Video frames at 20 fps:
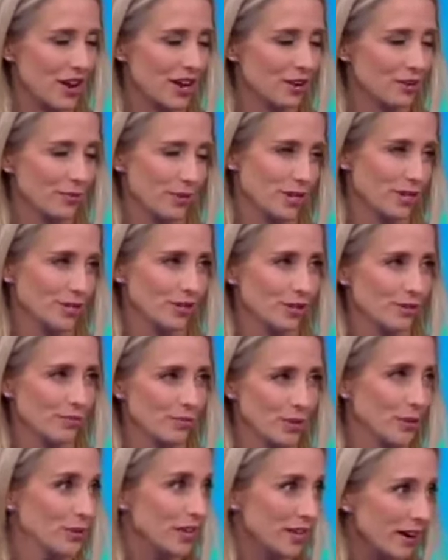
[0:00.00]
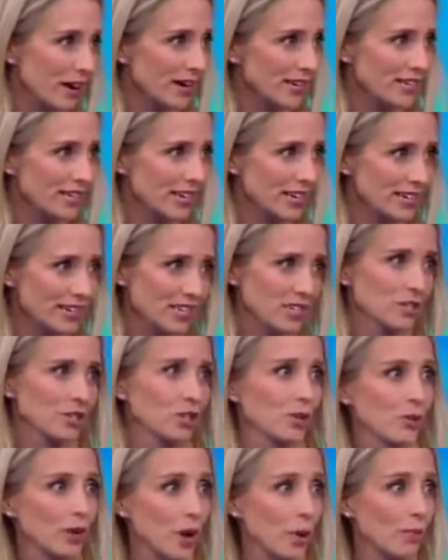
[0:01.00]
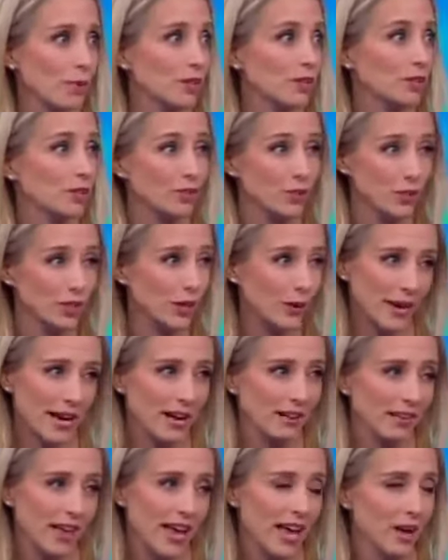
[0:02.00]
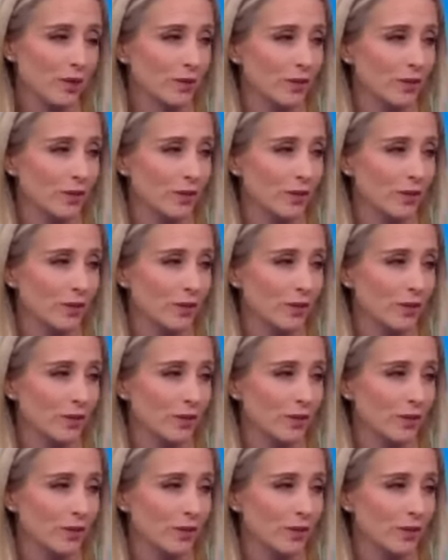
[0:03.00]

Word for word: and original beauty content. And so we opened a studio in LA.